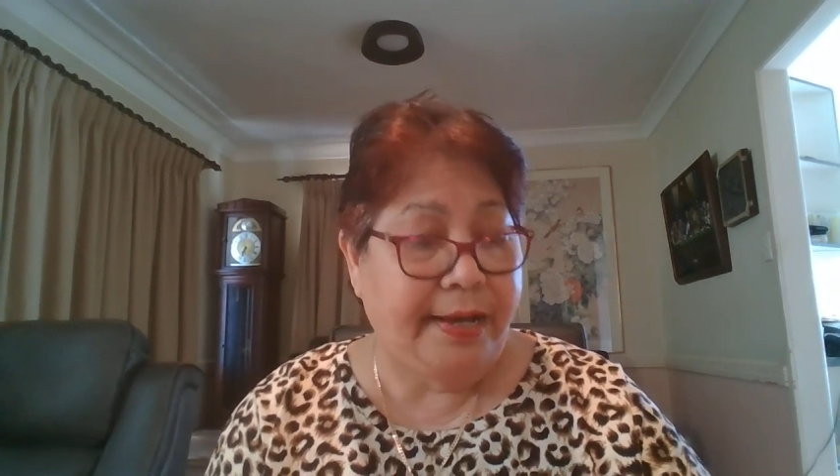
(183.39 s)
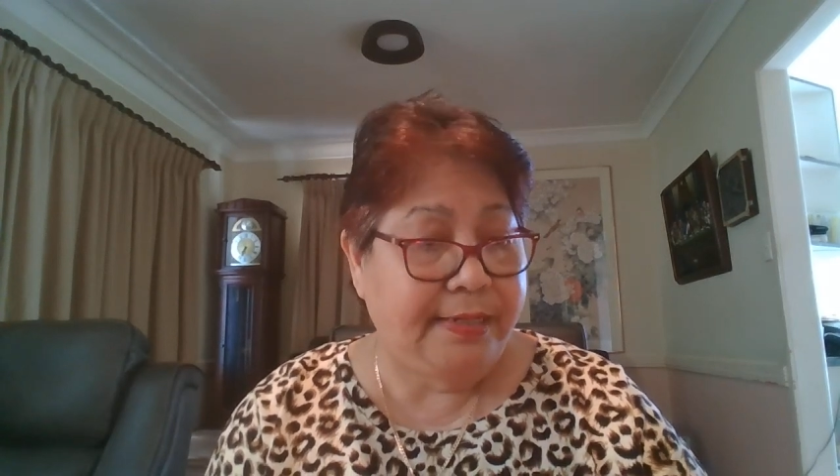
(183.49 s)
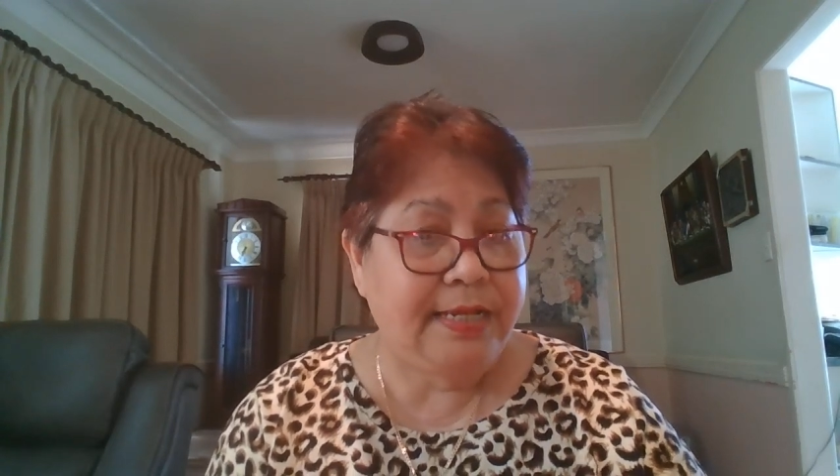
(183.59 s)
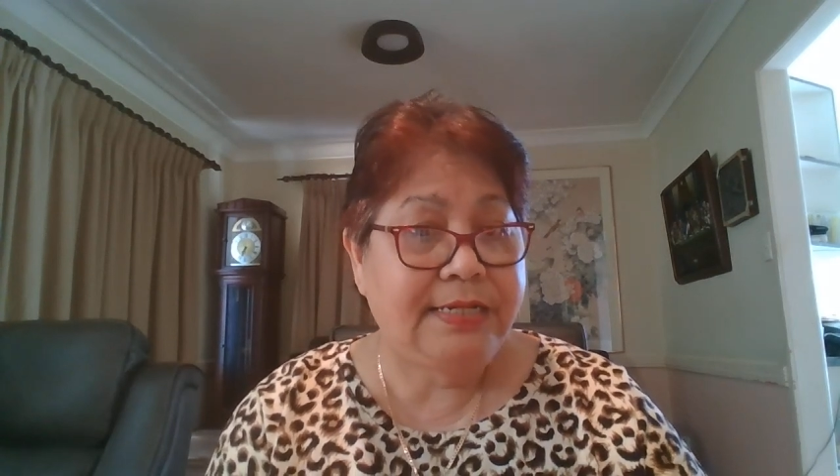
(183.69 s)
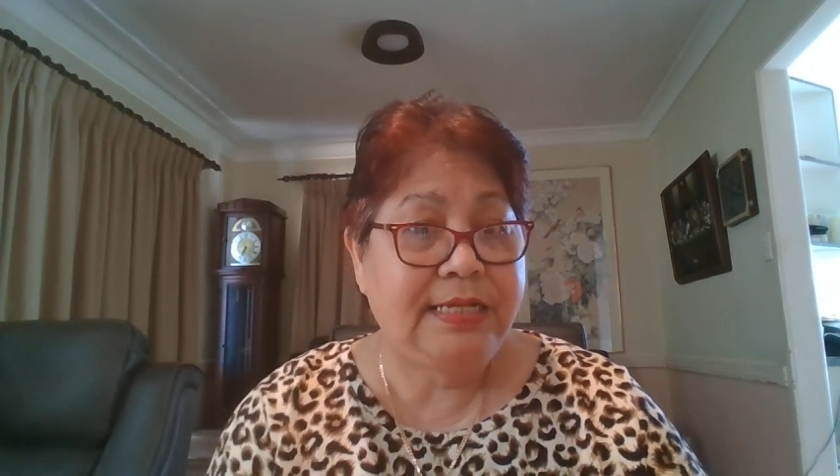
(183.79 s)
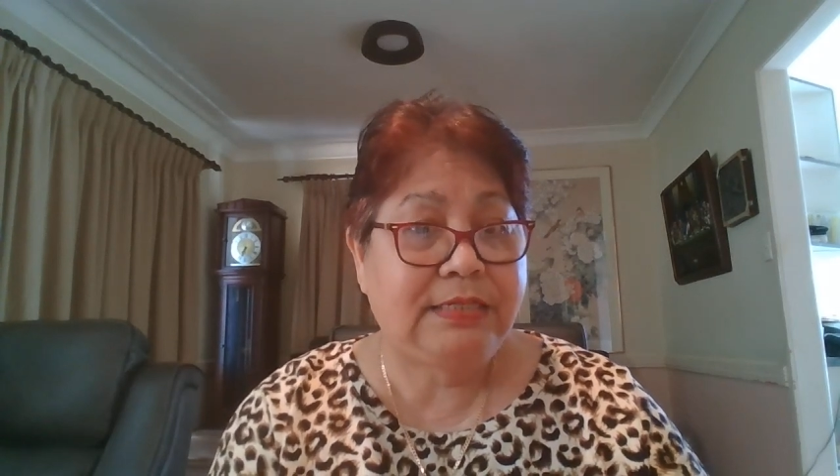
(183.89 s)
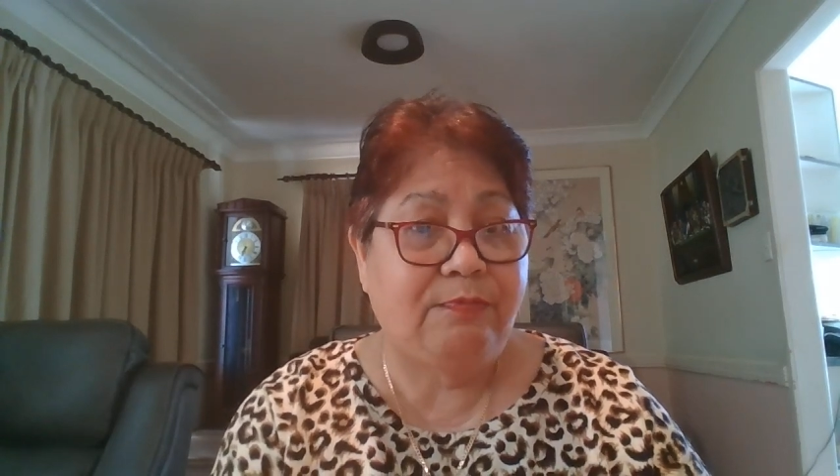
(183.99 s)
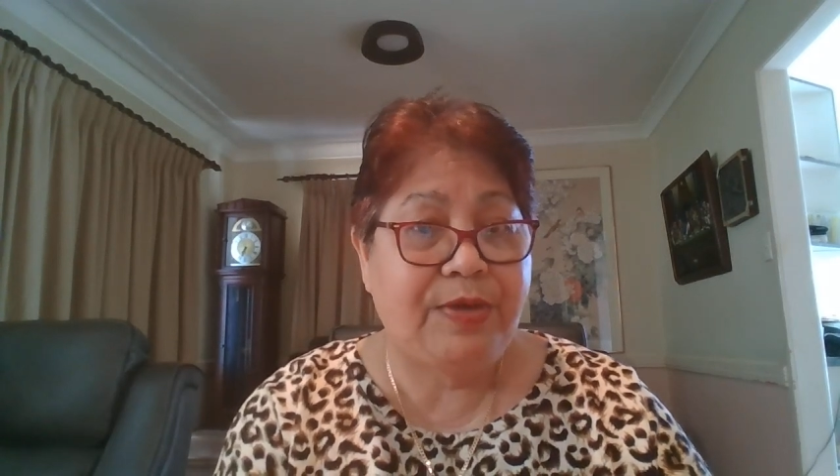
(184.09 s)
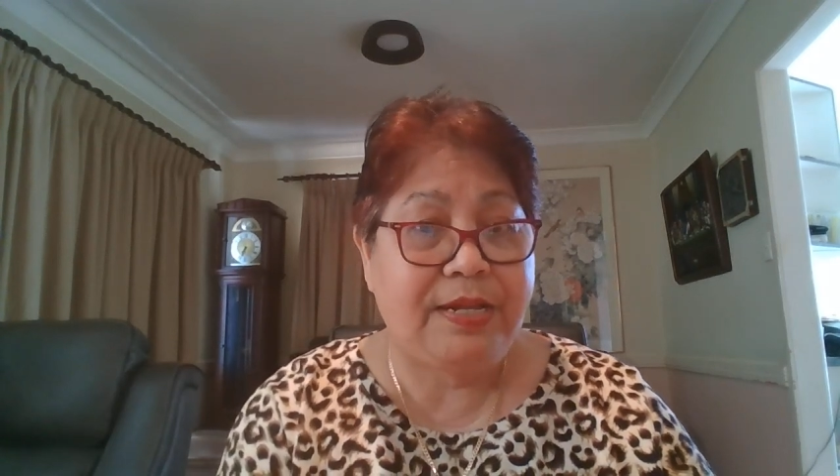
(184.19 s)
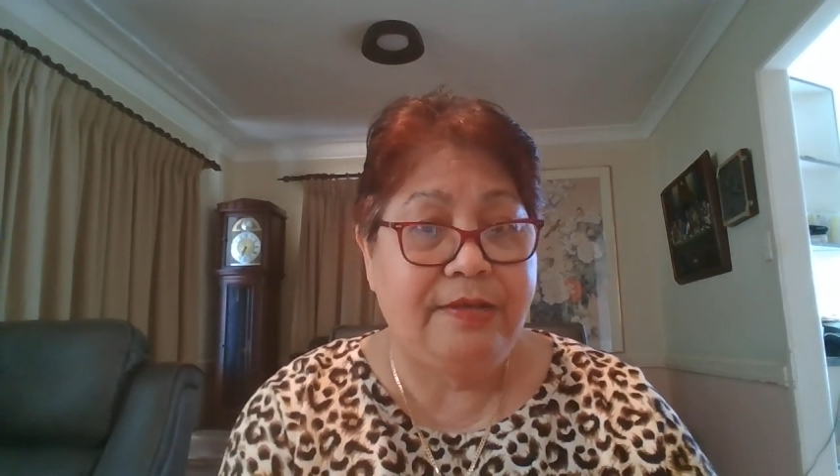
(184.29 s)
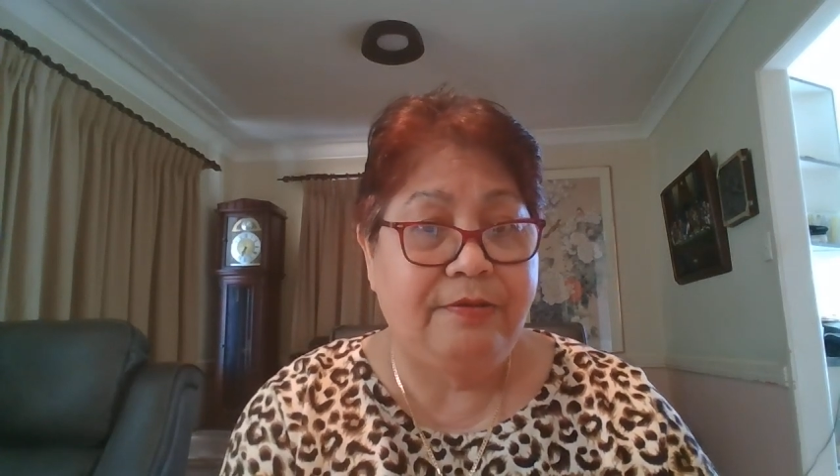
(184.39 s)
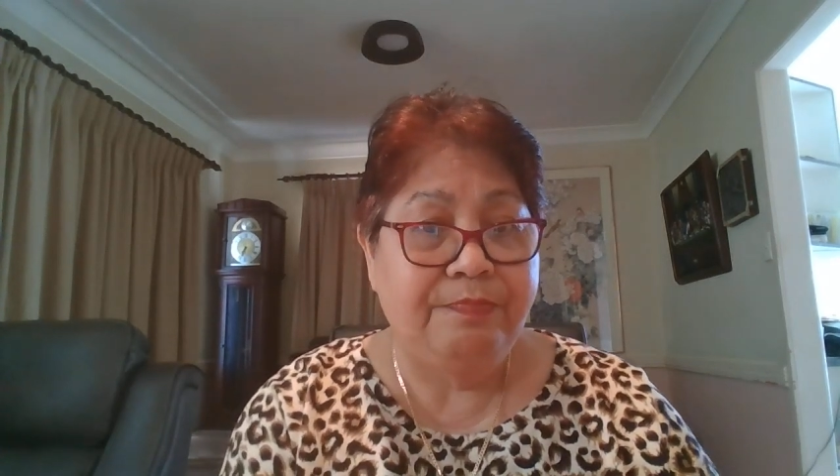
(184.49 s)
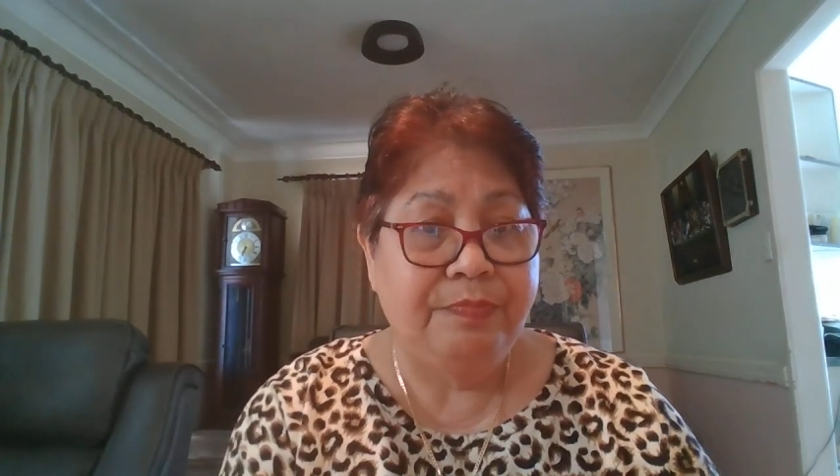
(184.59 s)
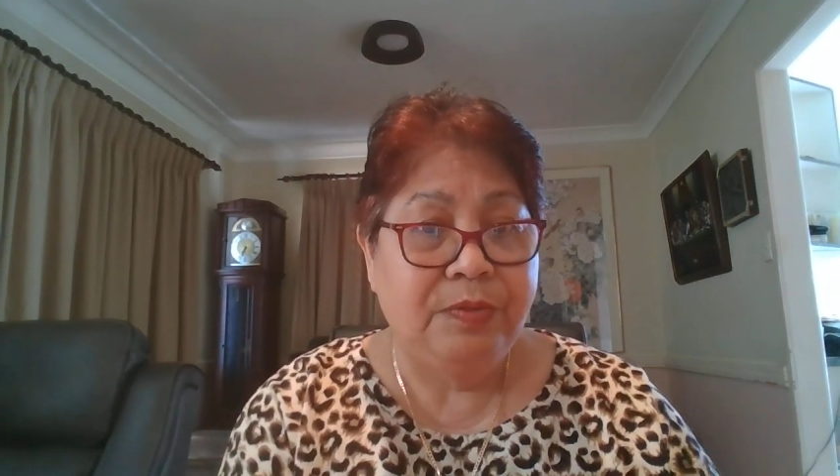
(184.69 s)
I need this video